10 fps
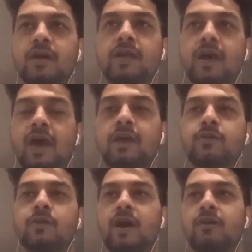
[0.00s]
That I had
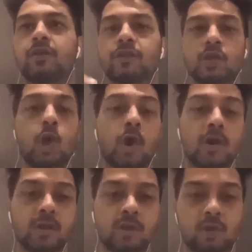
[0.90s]
to have in the order
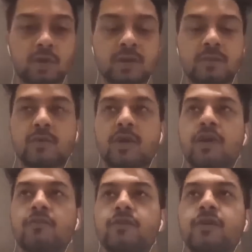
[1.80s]
that I wanted them to
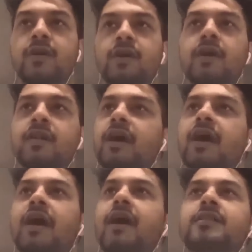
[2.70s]
have. And
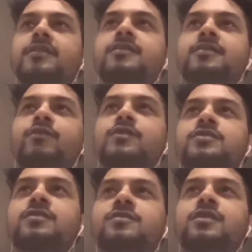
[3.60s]
I think this was
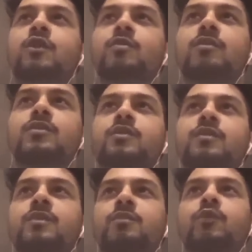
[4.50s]
just the
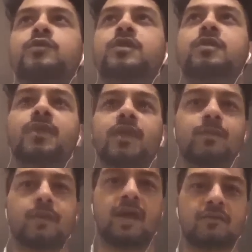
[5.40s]
most
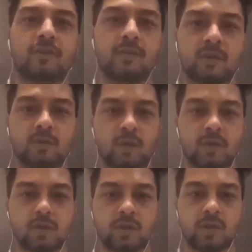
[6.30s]
complete platform that you
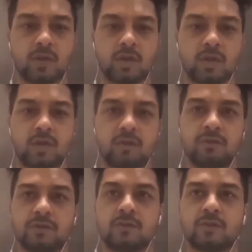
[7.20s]
wanted,
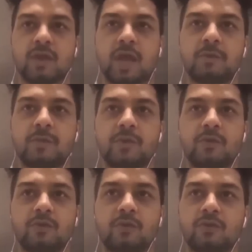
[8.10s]
which could help
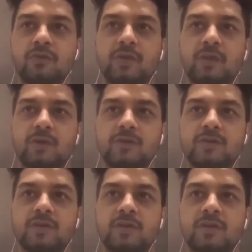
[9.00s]
you in your
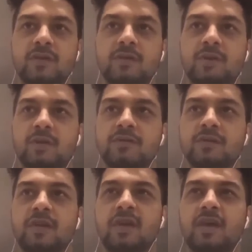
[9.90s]
journey. And because
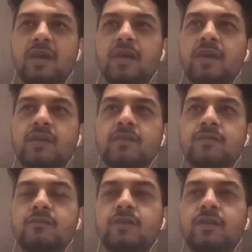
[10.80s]
it
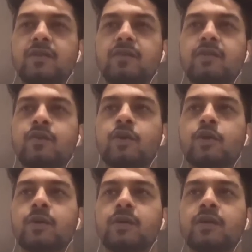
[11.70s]
isn't very well
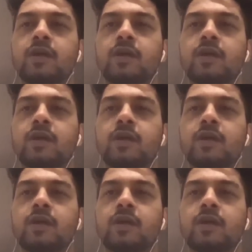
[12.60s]
documented.